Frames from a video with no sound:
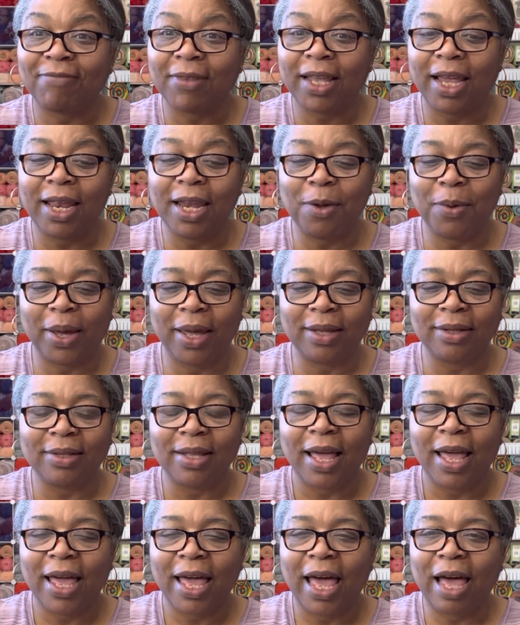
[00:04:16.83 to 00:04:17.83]
Anyway,
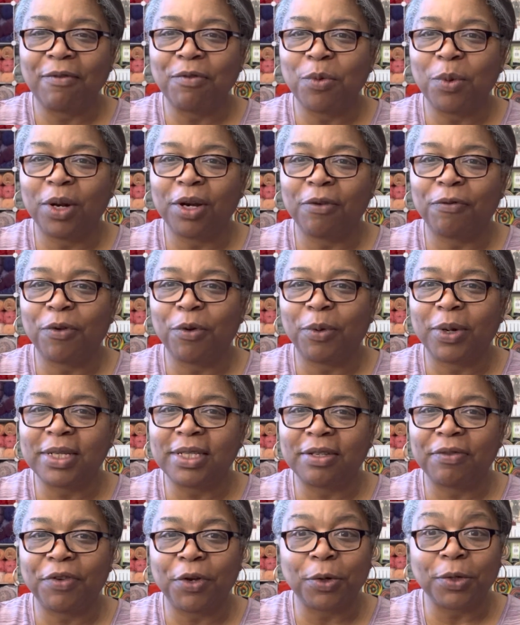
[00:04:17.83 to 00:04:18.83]
have a wonderful
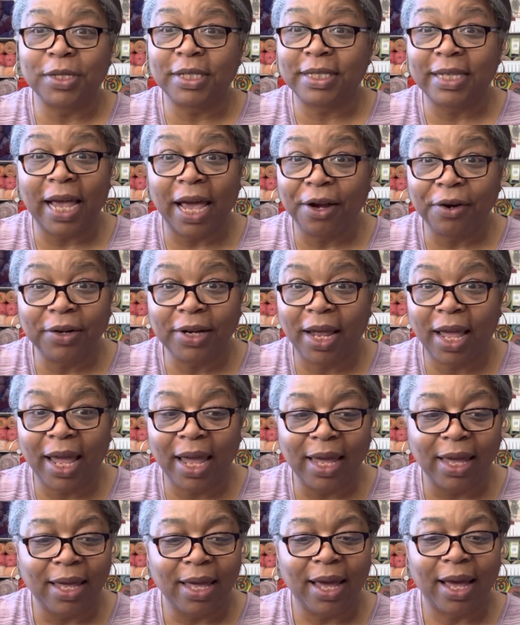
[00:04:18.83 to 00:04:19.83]
rest of your
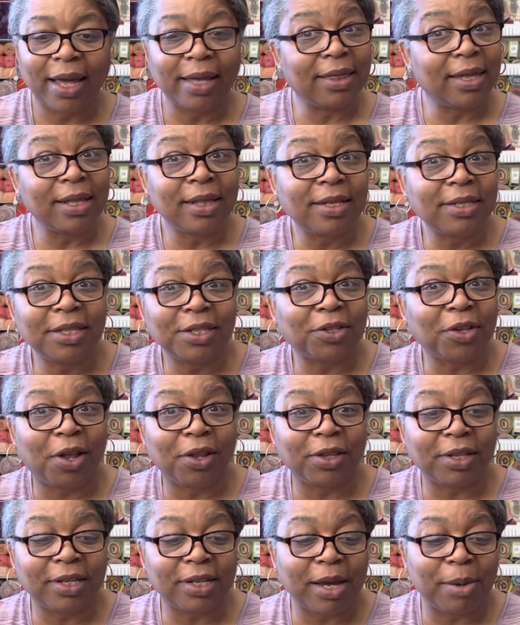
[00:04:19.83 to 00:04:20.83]
Saturday. I think this is
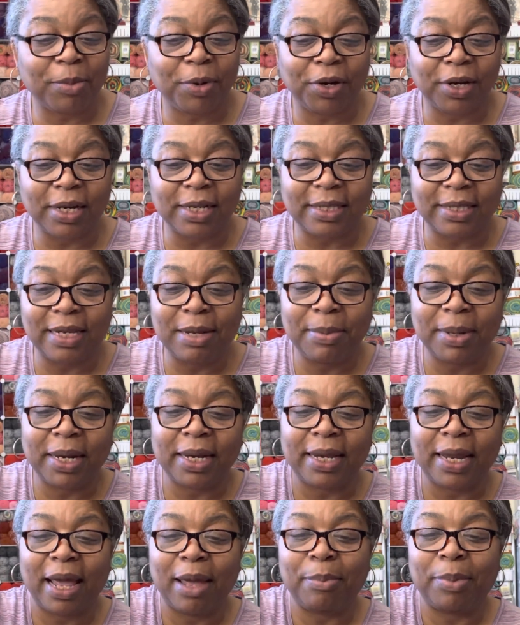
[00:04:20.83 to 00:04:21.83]
all the time you're going to see me
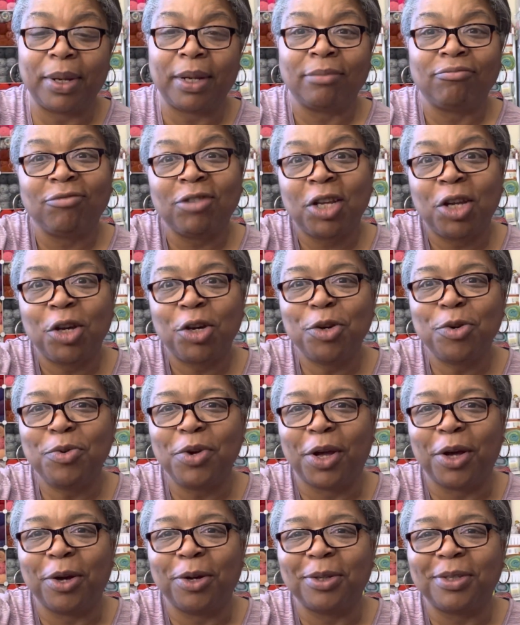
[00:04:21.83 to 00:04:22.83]
today, but who
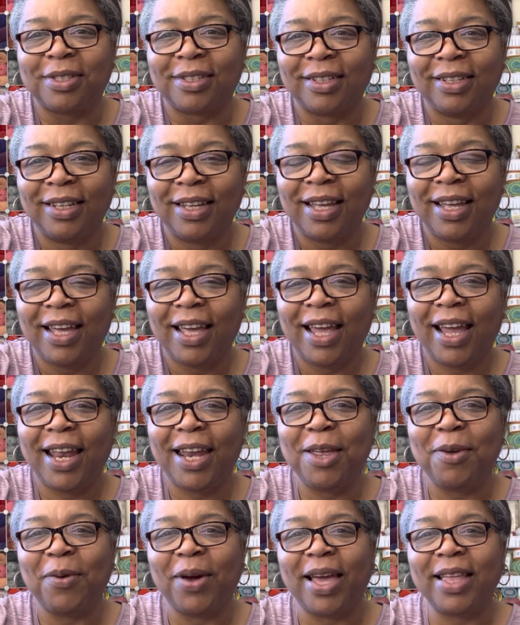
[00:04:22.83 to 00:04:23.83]
knows?
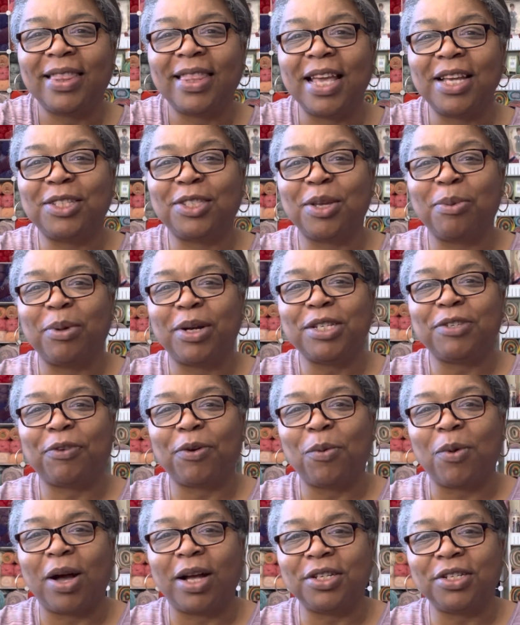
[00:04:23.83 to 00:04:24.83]
Anyway, thanks so much for
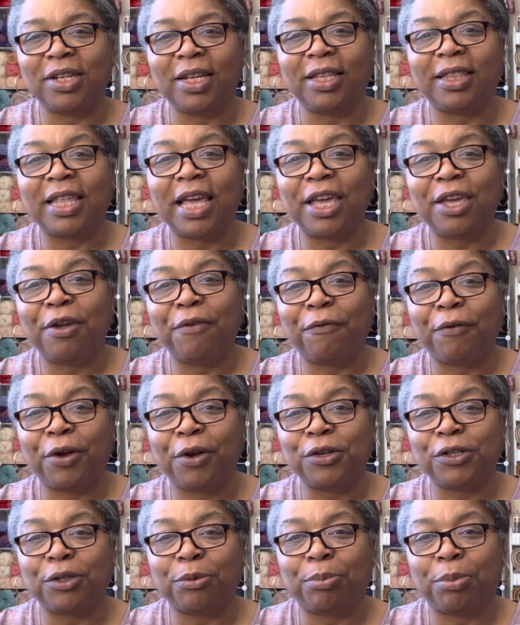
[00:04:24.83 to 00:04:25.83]
watching. Thank you for
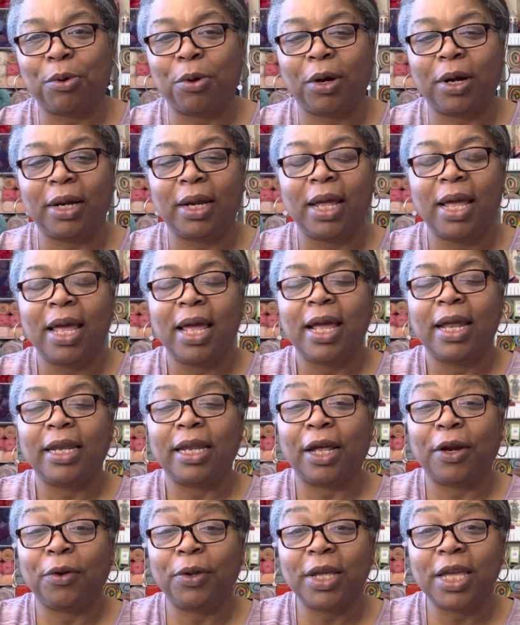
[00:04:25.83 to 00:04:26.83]
your support.
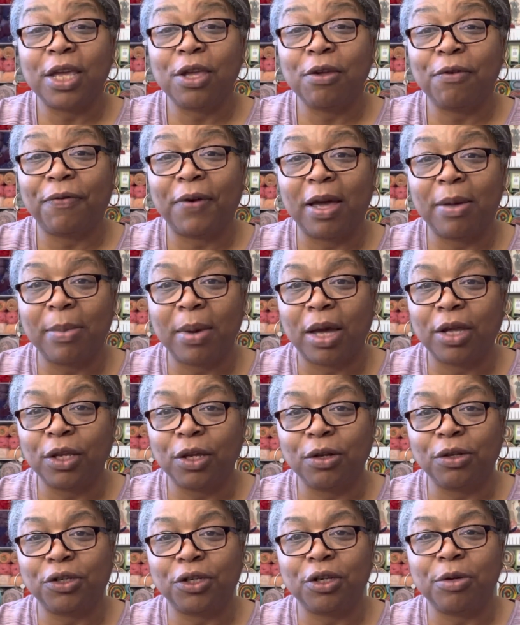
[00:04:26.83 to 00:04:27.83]
Not only can you find me on
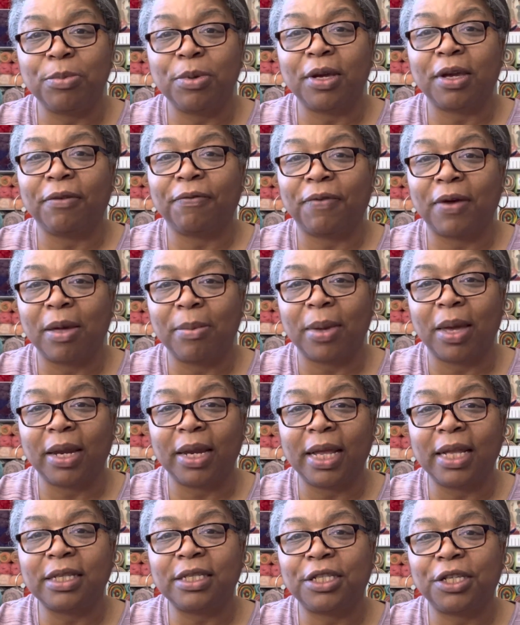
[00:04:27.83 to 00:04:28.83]
YouTube, you can find me on
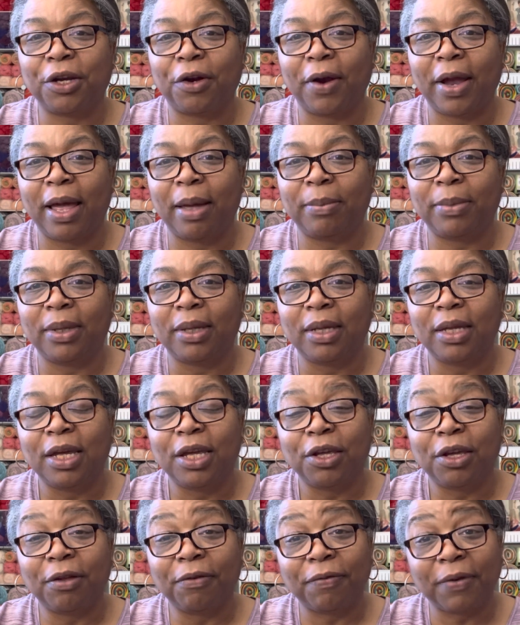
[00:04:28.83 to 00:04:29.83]
Instagram.
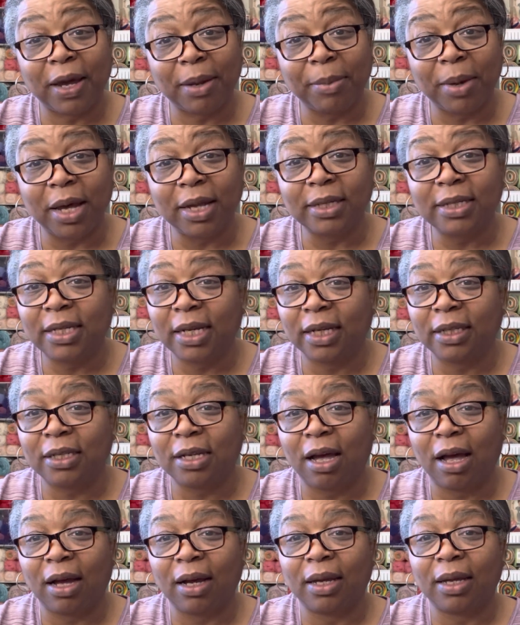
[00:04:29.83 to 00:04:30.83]
You can find me on
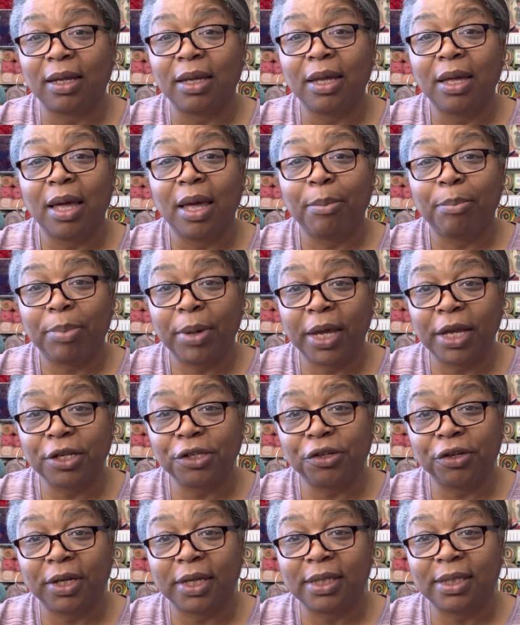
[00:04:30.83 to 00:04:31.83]
TikTok,
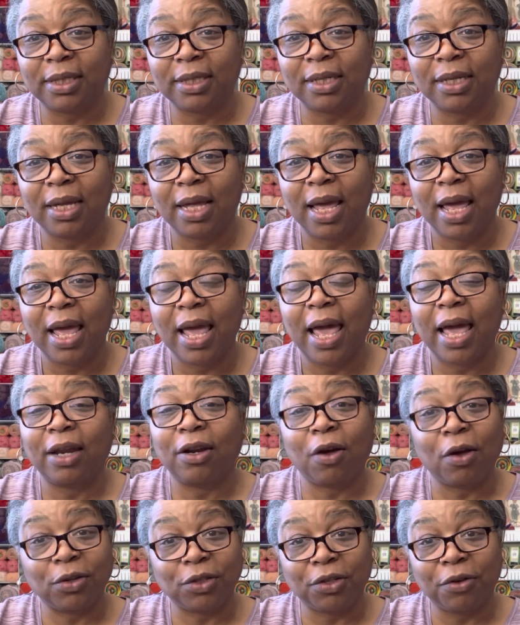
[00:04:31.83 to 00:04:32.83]
Pinterest, and
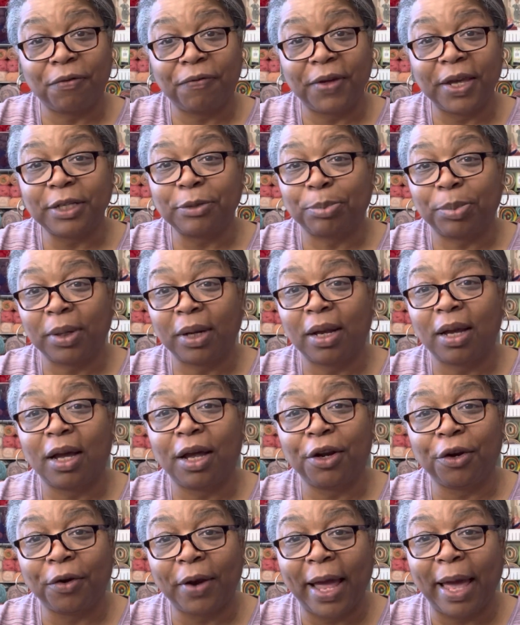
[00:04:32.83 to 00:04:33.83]
also Facebook
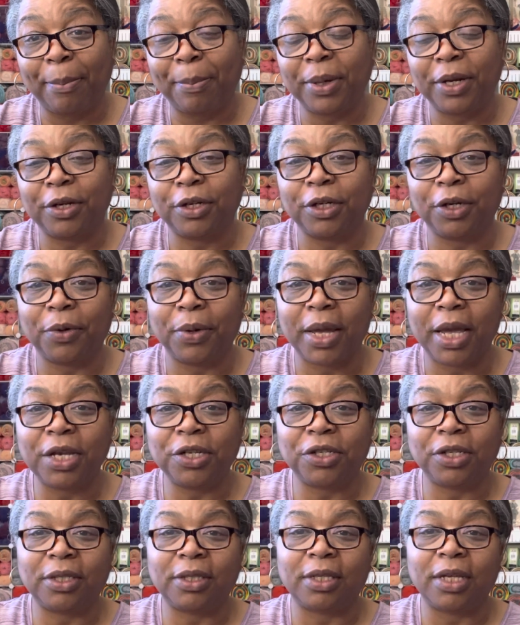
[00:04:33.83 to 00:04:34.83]
under Happy to Hook
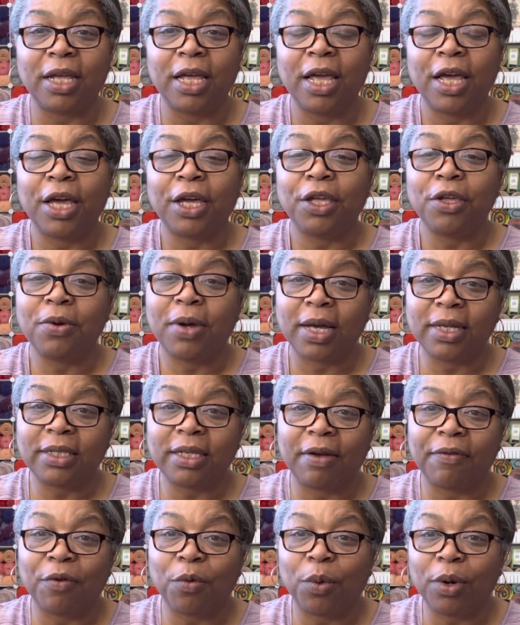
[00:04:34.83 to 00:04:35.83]
Creations. You guys
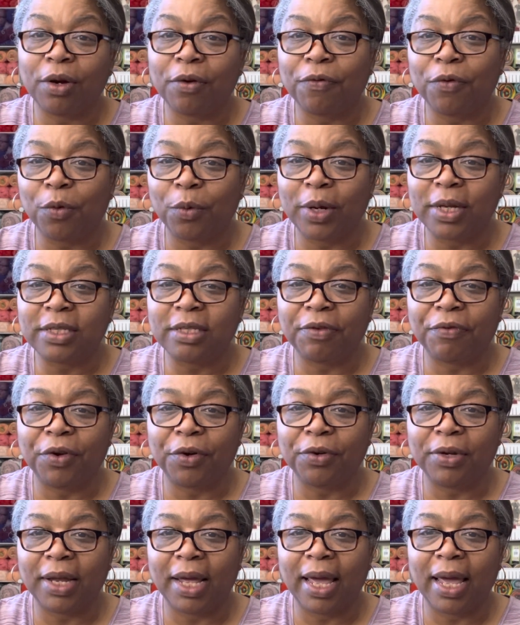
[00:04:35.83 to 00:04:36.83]
have a wonderful rest of
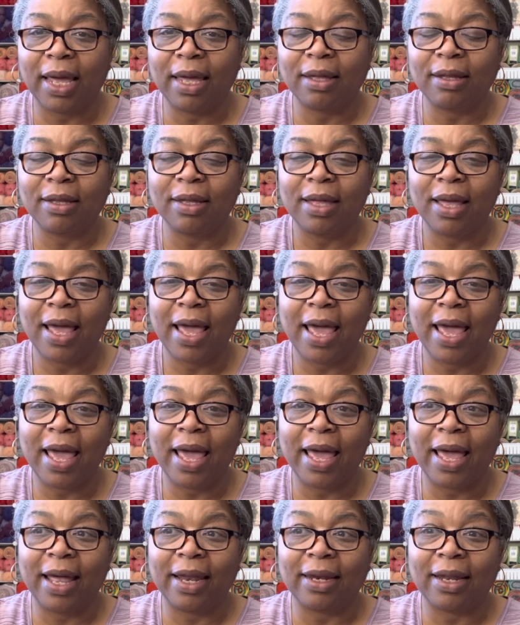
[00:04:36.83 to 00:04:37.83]
your day,
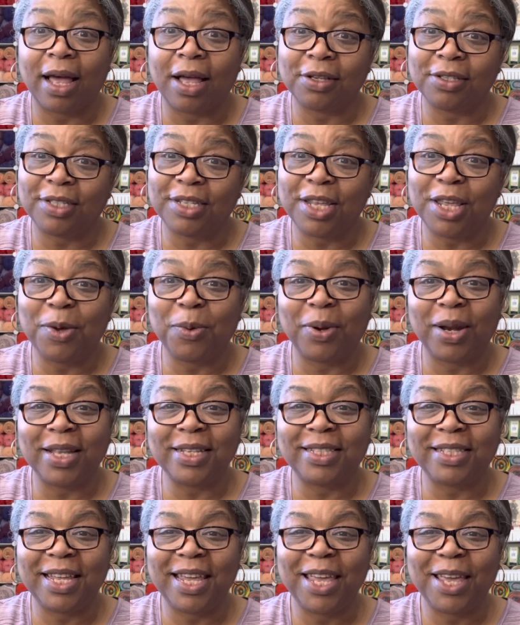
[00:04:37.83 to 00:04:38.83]
and I'll see you when I
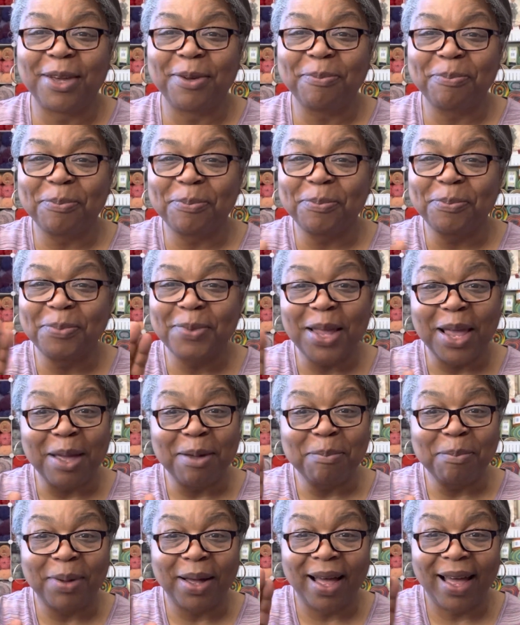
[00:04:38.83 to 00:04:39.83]
see you.
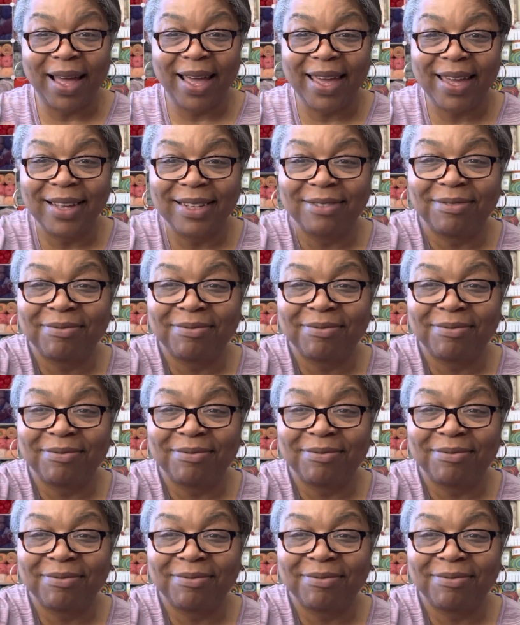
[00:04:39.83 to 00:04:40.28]
Bye.